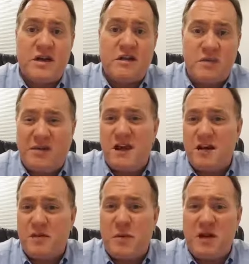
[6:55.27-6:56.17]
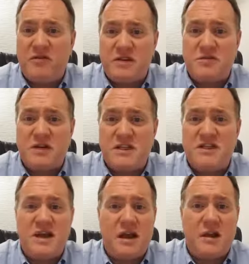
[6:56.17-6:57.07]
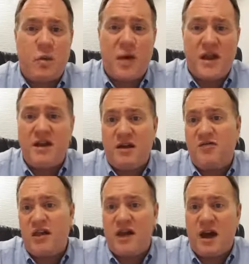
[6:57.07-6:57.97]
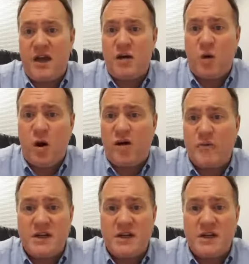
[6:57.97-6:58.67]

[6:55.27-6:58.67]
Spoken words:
to get your benefits reinstated when and if they cut you off.